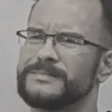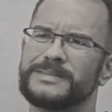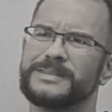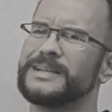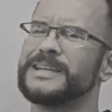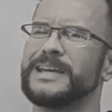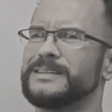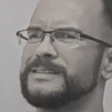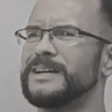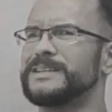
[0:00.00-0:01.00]

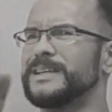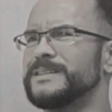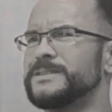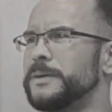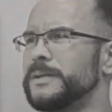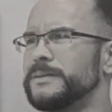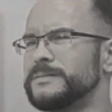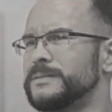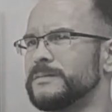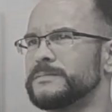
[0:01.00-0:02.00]
I can't do any.
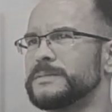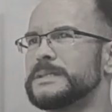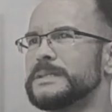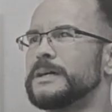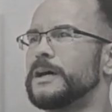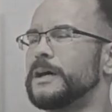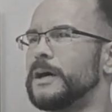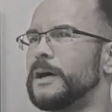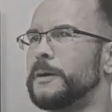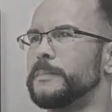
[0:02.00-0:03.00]
No,
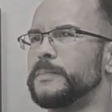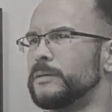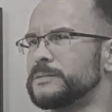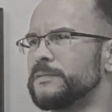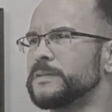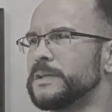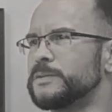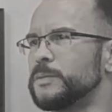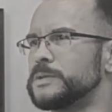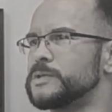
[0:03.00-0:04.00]
definitely
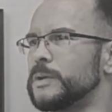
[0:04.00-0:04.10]
not the one.